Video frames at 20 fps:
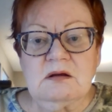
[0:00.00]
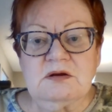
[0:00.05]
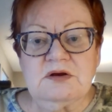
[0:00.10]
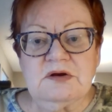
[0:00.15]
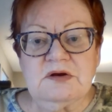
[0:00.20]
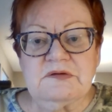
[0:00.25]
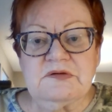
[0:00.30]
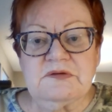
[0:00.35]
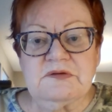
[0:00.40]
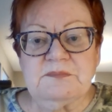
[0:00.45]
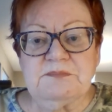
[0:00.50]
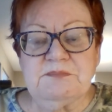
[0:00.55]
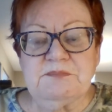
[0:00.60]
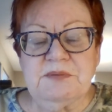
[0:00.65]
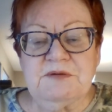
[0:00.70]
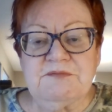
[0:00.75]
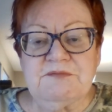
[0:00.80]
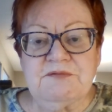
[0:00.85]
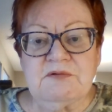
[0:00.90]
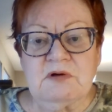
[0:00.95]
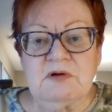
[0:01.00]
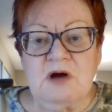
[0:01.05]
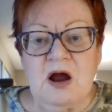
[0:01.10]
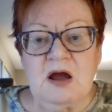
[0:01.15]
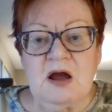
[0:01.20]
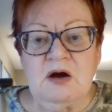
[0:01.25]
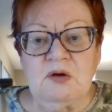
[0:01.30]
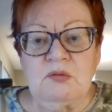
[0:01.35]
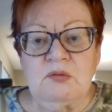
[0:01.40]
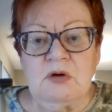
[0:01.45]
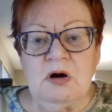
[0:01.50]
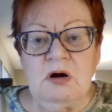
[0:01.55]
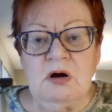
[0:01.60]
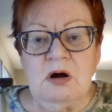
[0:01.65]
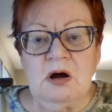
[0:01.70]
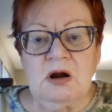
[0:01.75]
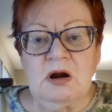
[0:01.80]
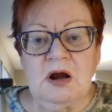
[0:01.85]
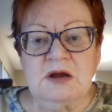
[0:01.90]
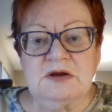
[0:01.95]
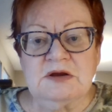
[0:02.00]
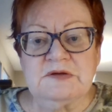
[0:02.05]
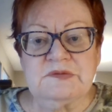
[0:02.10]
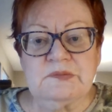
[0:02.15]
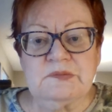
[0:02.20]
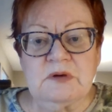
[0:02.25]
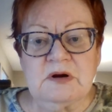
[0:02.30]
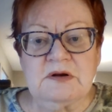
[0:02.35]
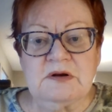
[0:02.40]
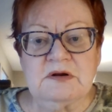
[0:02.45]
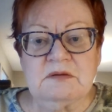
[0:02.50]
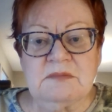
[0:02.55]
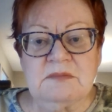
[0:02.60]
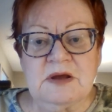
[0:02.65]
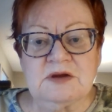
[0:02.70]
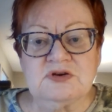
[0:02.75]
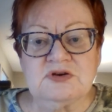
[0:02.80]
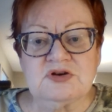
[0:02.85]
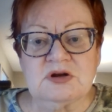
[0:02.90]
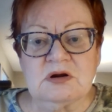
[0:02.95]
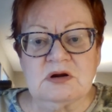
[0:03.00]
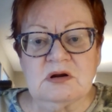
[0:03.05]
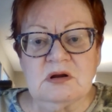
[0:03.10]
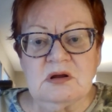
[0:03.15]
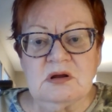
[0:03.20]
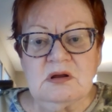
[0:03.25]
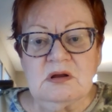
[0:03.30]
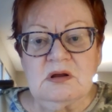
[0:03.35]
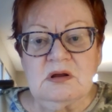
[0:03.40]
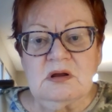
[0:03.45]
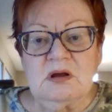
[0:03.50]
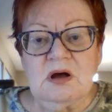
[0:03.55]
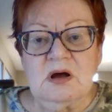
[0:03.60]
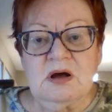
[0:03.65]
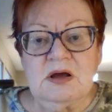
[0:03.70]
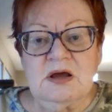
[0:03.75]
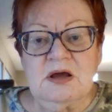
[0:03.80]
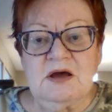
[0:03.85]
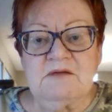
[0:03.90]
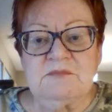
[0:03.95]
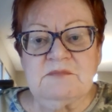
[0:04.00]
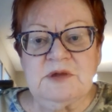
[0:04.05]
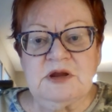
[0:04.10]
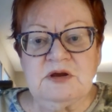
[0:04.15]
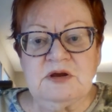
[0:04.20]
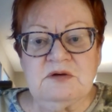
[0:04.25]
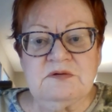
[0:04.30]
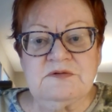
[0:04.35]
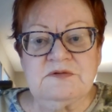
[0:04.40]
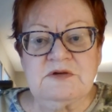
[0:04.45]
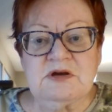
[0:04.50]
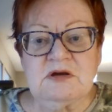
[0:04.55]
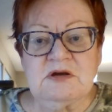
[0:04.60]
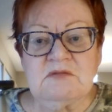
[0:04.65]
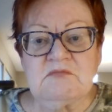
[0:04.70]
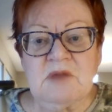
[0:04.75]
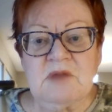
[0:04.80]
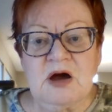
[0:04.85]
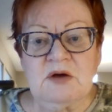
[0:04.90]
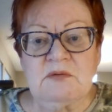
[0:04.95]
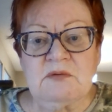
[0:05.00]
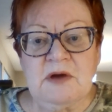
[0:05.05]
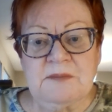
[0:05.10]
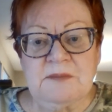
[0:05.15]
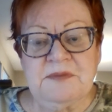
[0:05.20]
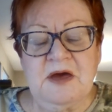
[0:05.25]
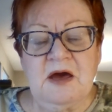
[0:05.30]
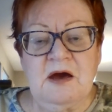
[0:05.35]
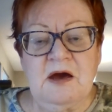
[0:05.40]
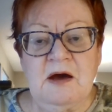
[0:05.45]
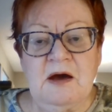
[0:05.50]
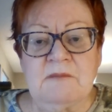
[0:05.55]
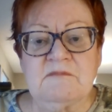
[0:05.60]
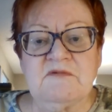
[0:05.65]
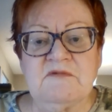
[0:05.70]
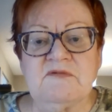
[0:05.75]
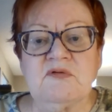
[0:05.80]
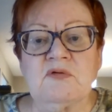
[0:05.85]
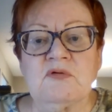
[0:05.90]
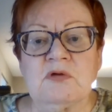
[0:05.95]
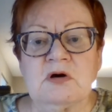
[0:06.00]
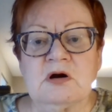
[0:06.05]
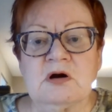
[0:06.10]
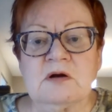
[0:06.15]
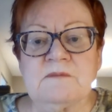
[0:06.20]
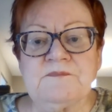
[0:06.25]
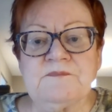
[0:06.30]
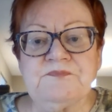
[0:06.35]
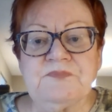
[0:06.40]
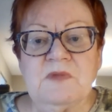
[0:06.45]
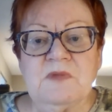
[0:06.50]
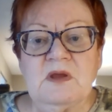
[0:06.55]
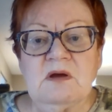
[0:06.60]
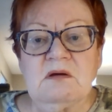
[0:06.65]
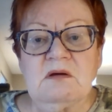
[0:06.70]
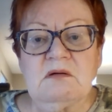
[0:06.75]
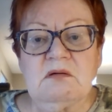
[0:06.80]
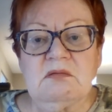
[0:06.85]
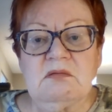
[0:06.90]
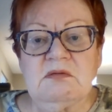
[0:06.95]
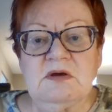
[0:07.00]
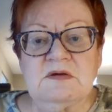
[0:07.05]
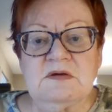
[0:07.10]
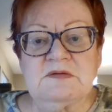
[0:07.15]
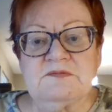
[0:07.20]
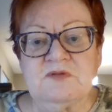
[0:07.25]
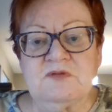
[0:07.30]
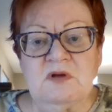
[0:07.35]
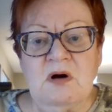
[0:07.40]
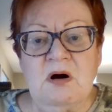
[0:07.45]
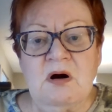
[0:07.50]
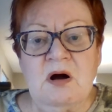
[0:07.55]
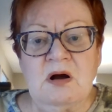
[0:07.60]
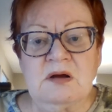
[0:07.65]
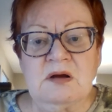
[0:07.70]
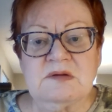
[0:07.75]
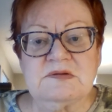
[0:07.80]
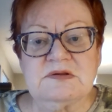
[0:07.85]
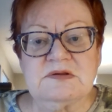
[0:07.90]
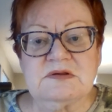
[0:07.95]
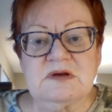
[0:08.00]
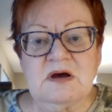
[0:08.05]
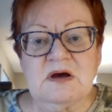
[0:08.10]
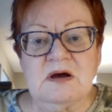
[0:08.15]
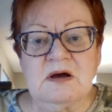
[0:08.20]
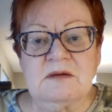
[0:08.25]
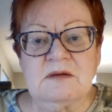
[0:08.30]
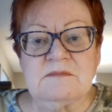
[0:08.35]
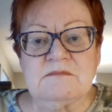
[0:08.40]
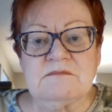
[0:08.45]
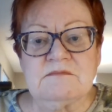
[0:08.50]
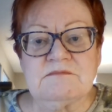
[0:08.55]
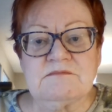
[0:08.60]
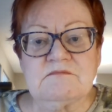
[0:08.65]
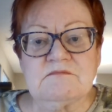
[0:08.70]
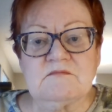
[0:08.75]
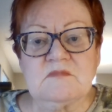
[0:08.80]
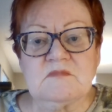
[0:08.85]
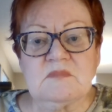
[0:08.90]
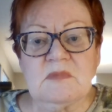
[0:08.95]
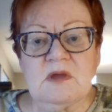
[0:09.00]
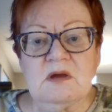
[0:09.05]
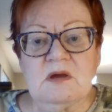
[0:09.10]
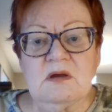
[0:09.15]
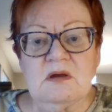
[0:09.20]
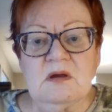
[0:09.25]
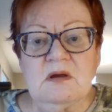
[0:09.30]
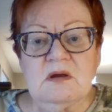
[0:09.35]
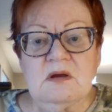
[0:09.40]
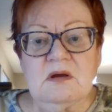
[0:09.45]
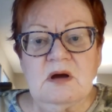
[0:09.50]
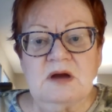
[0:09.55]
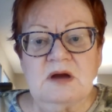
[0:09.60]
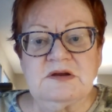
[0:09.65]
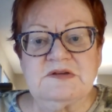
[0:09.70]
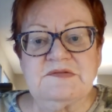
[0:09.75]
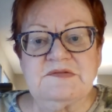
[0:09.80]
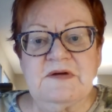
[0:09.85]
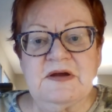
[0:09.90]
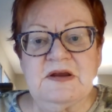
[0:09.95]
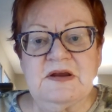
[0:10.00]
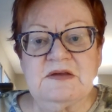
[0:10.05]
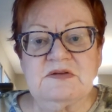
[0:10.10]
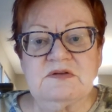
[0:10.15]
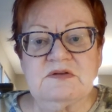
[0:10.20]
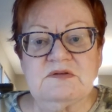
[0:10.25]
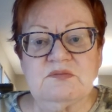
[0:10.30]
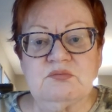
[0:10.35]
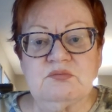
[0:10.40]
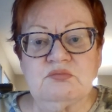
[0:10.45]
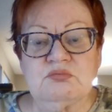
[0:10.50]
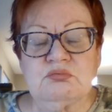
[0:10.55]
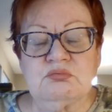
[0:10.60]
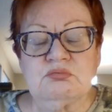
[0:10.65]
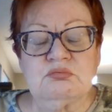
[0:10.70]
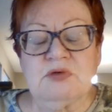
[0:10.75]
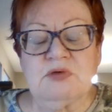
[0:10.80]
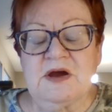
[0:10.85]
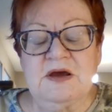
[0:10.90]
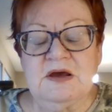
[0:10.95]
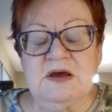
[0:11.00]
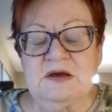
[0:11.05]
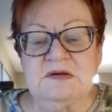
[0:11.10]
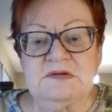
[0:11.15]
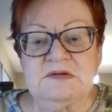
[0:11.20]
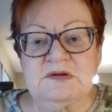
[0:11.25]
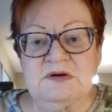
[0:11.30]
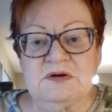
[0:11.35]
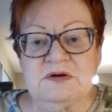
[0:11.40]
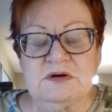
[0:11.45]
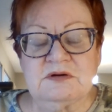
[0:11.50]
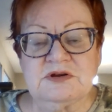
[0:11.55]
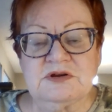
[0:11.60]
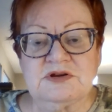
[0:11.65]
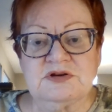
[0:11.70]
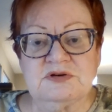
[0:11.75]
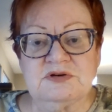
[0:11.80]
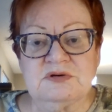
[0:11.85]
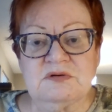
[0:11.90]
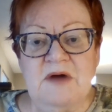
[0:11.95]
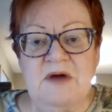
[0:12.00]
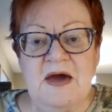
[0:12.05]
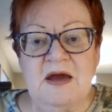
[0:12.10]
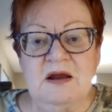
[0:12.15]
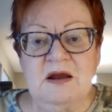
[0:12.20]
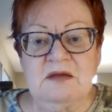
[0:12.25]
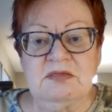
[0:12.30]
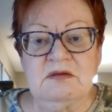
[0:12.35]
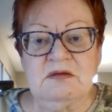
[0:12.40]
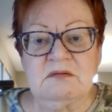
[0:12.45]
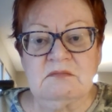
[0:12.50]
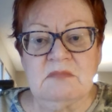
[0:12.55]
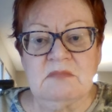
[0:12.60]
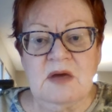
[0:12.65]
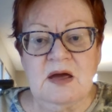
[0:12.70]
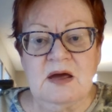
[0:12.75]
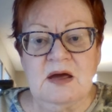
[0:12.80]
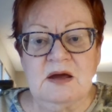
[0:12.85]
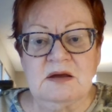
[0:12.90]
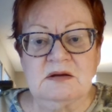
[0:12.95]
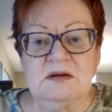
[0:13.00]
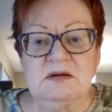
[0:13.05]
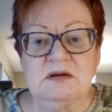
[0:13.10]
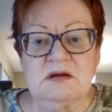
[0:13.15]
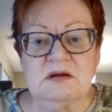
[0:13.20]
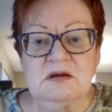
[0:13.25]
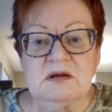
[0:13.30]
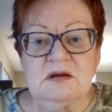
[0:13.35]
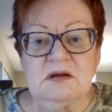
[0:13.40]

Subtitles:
just before I go on, I just wanted to mention I have been using my webcam for these vlogs. I just find it's way easier to edit them, and